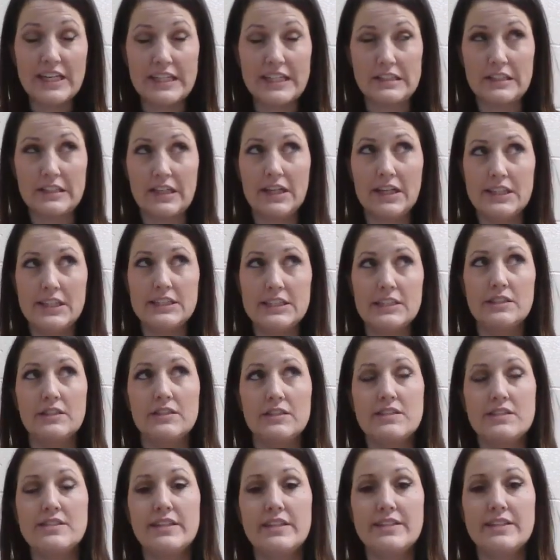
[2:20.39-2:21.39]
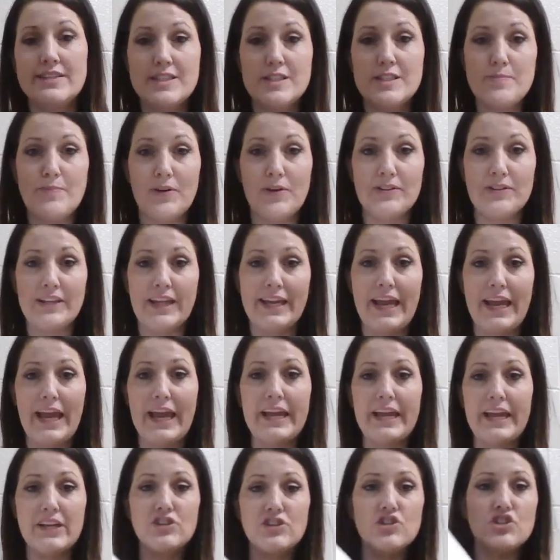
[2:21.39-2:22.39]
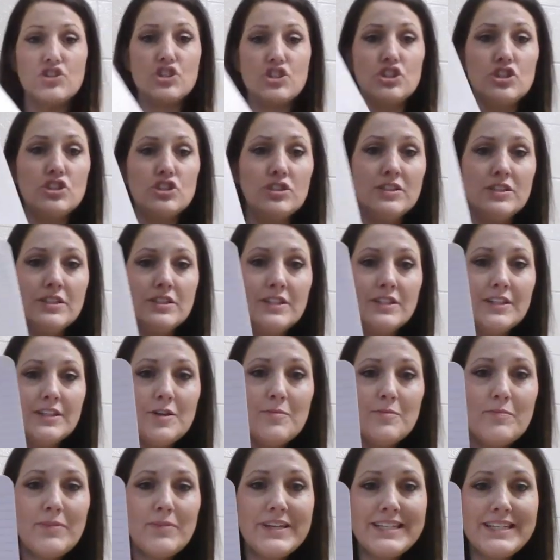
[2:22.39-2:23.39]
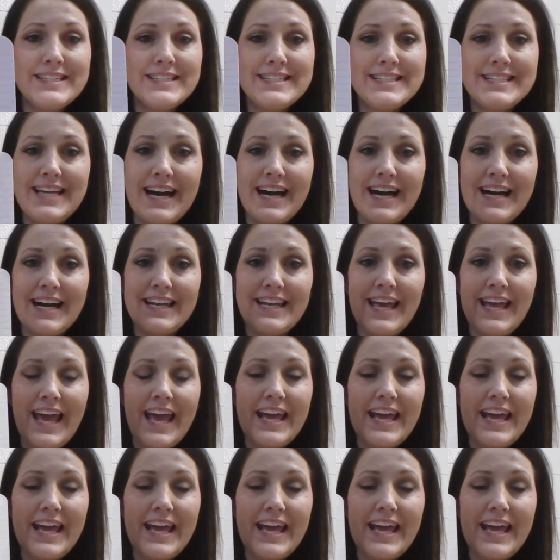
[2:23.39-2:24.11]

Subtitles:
It kind of looks like it's spelled like angel, but it's not.